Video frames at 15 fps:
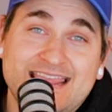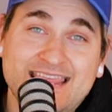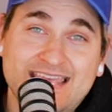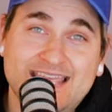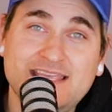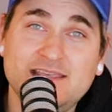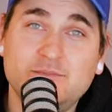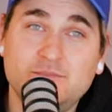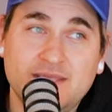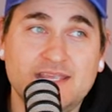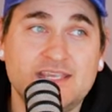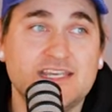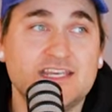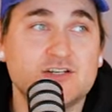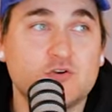They
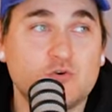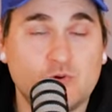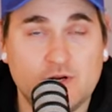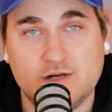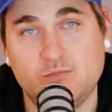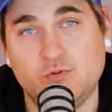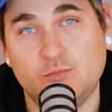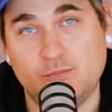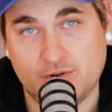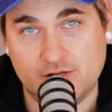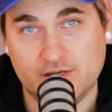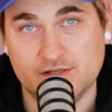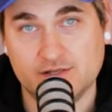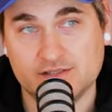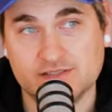make incredible
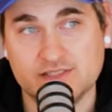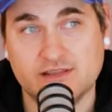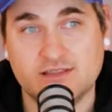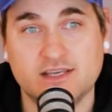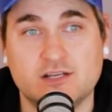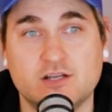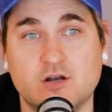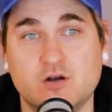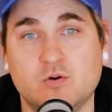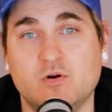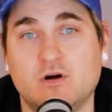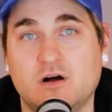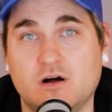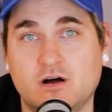products that go